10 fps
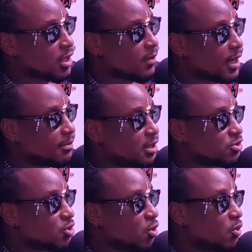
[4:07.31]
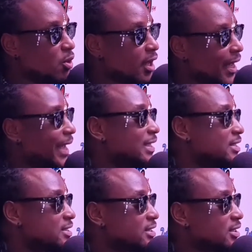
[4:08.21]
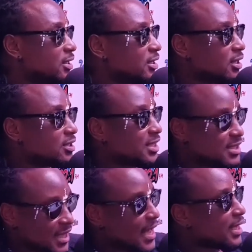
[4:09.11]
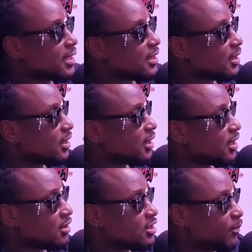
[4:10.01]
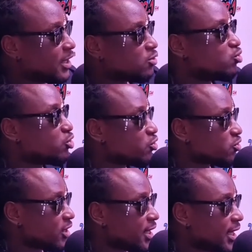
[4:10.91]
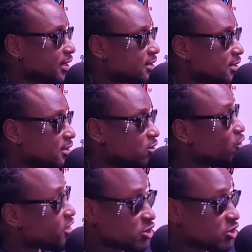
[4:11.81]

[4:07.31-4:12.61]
You get what I mean? So, and just like, she played two shows on the night. Mm-hmm. No